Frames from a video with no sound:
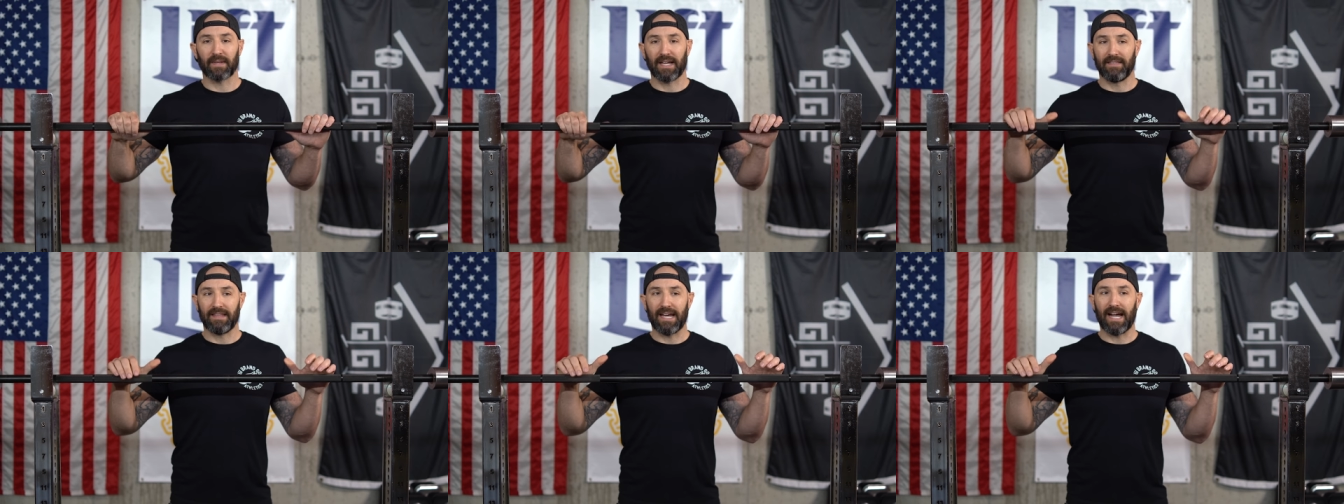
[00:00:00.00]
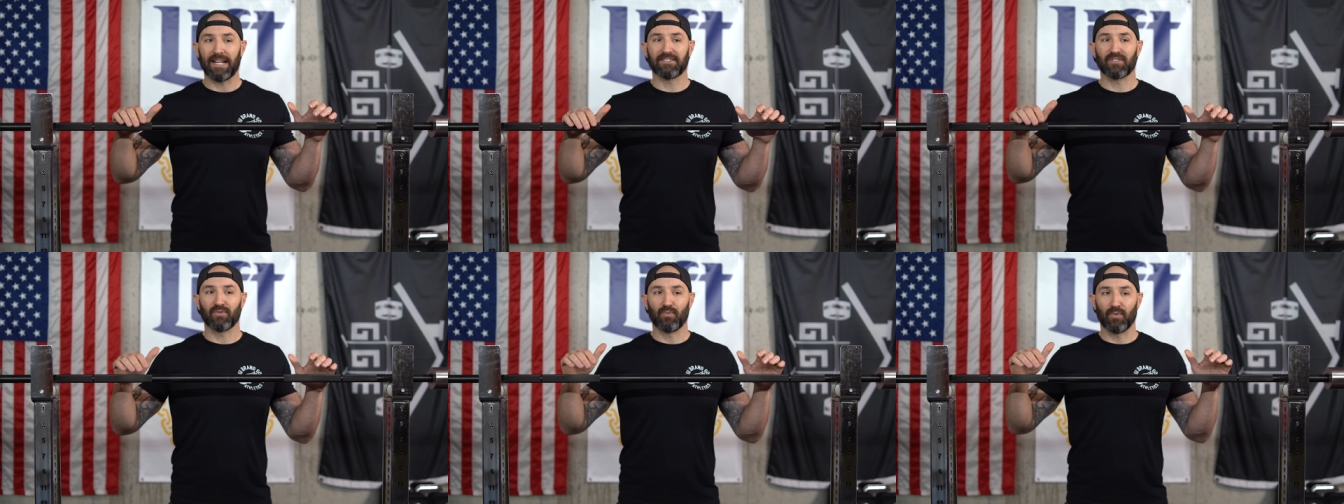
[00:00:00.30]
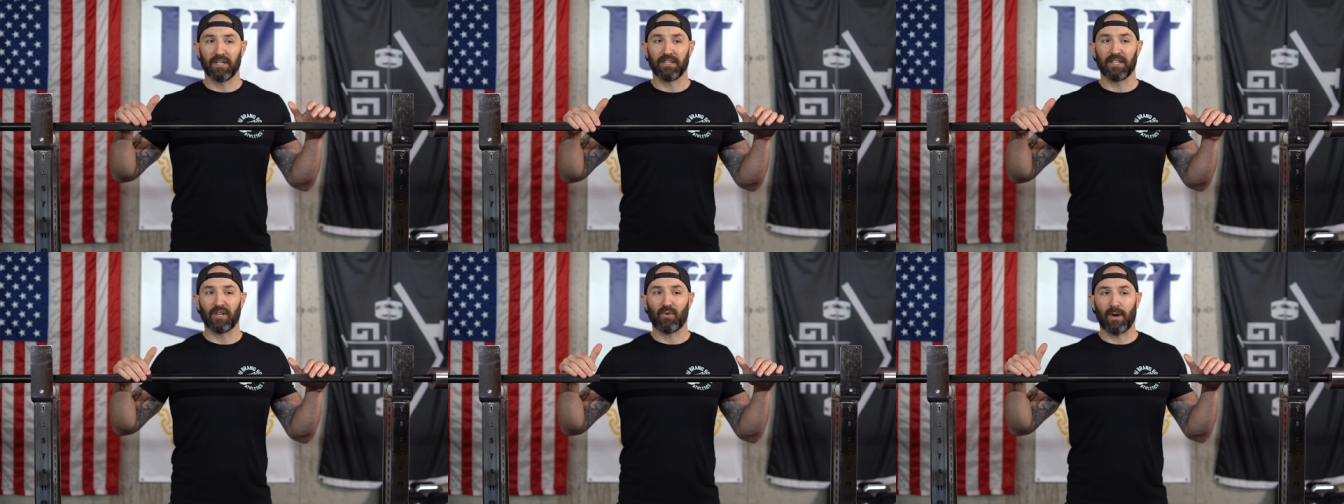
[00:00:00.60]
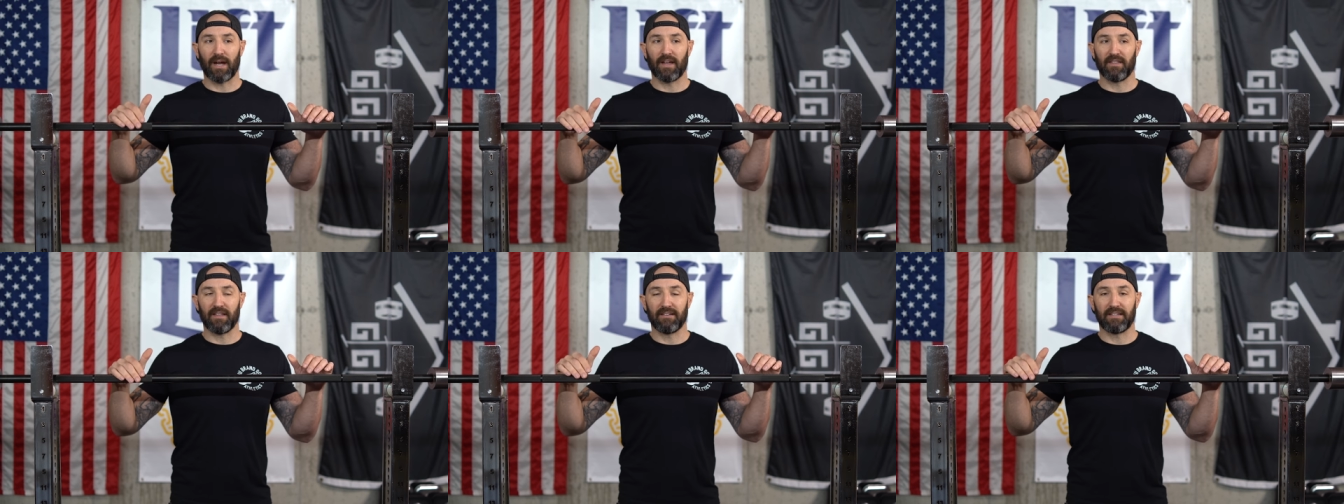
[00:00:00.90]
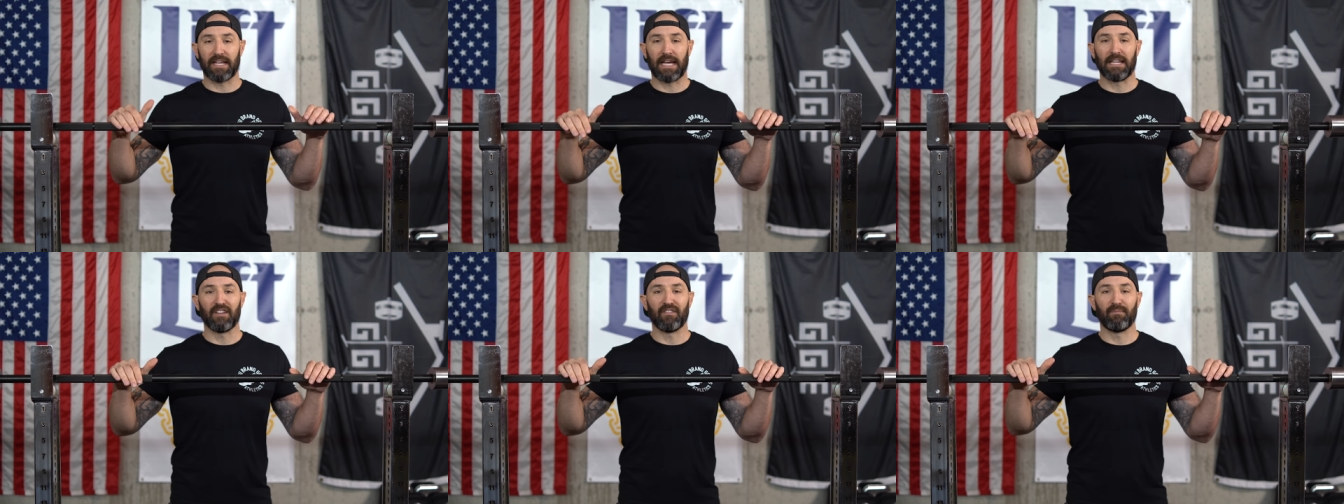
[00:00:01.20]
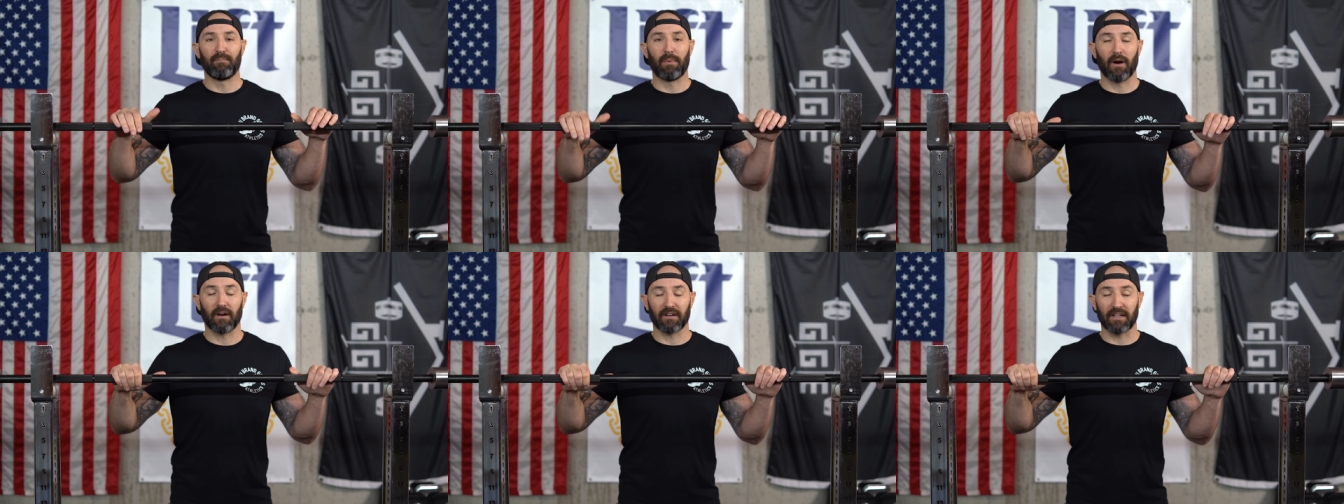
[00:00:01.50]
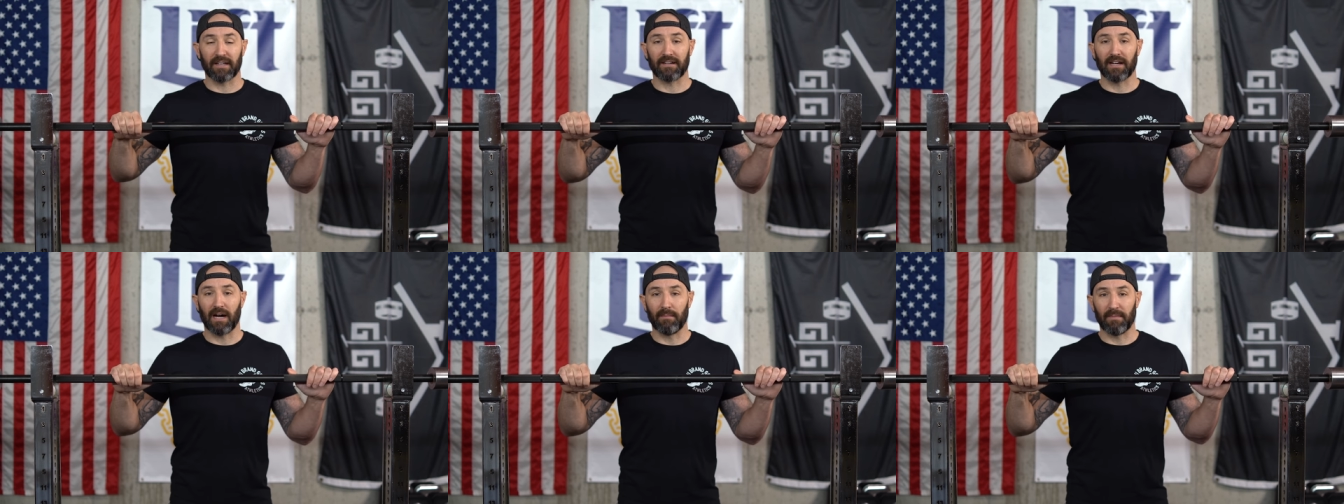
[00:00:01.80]
And that's really where the deadlift bar
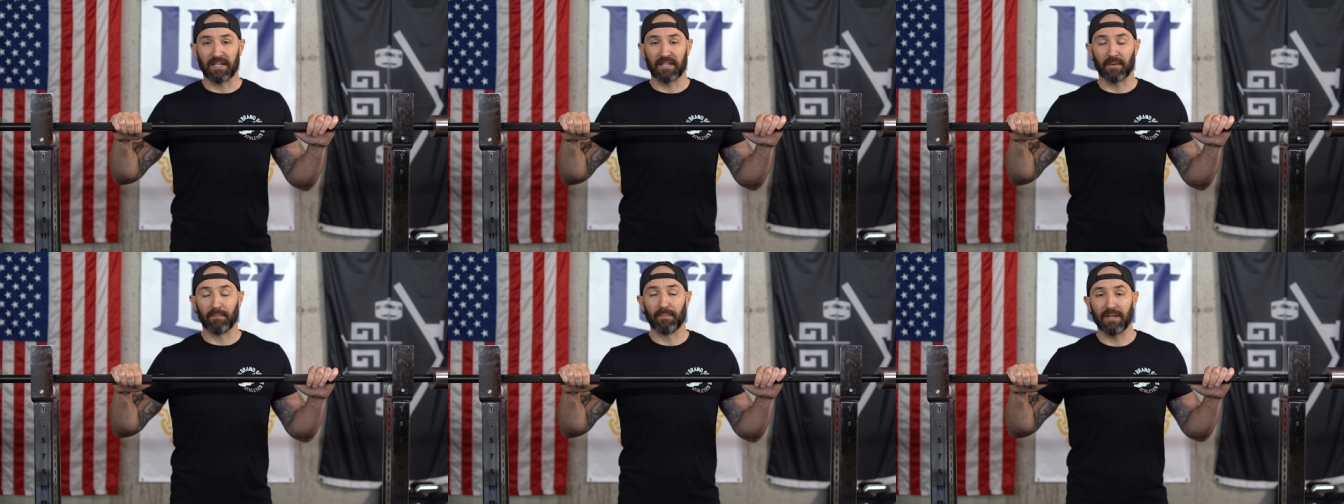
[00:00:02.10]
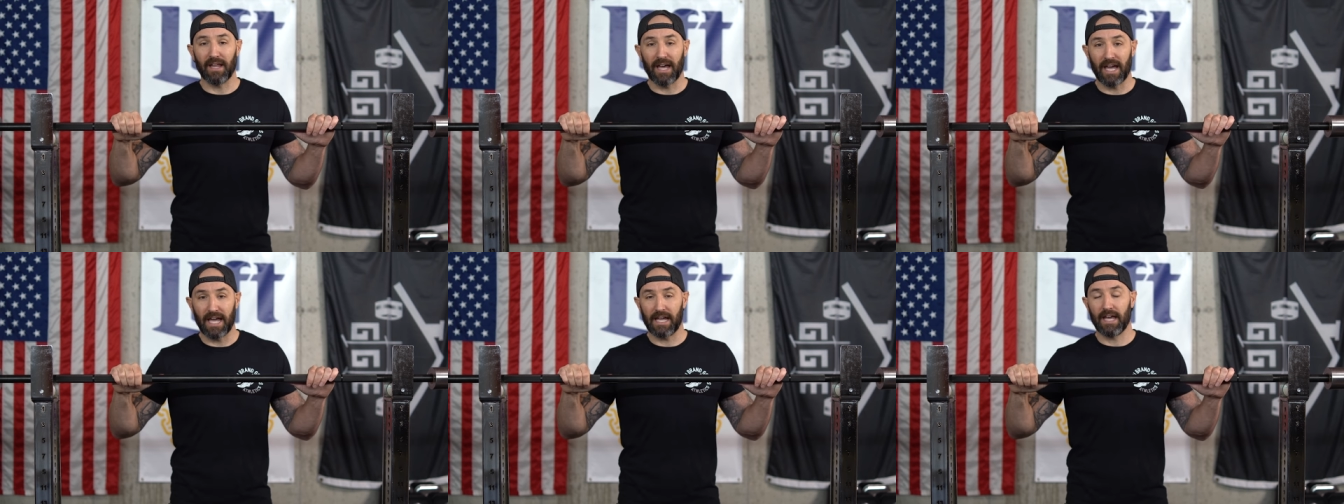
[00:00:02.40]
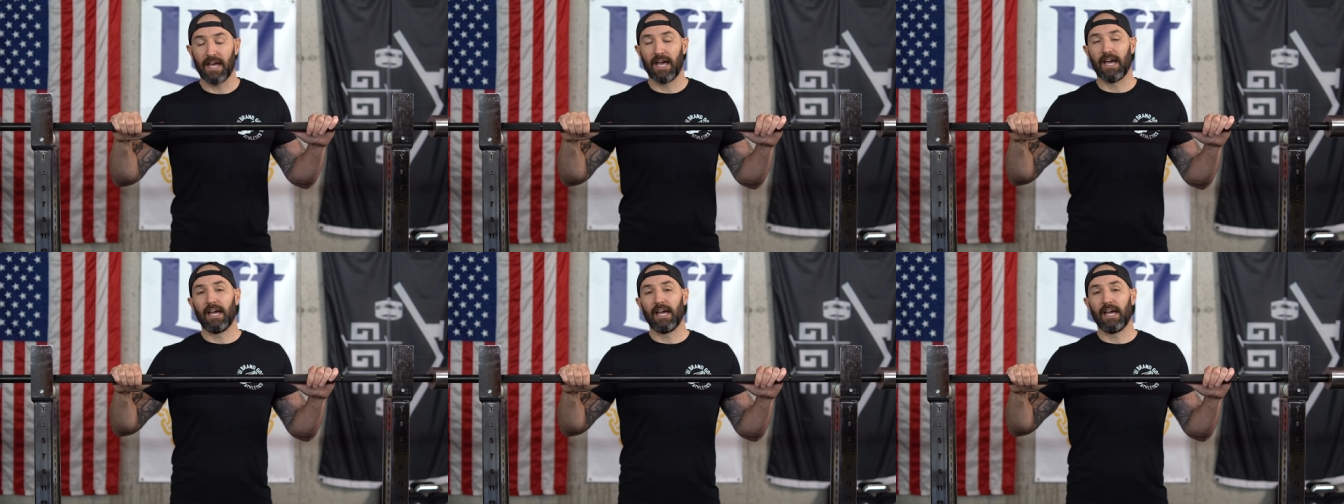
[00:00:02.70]
can come into play.